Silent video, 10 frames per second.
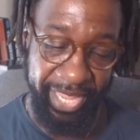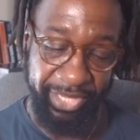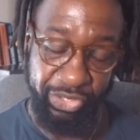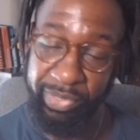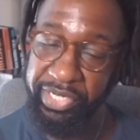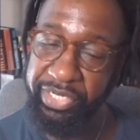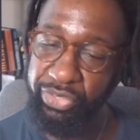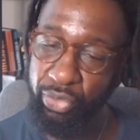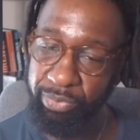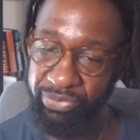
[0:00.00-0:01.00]
a 20
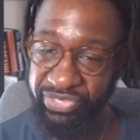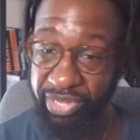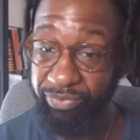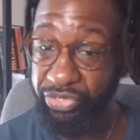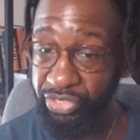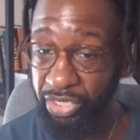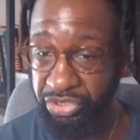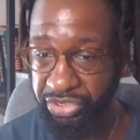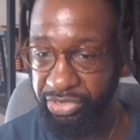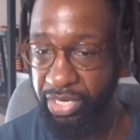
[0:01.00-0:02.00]
to 30 percent
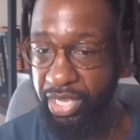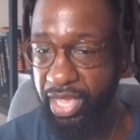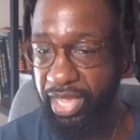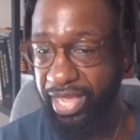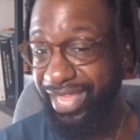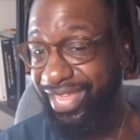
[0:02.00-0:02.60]
reduction uh,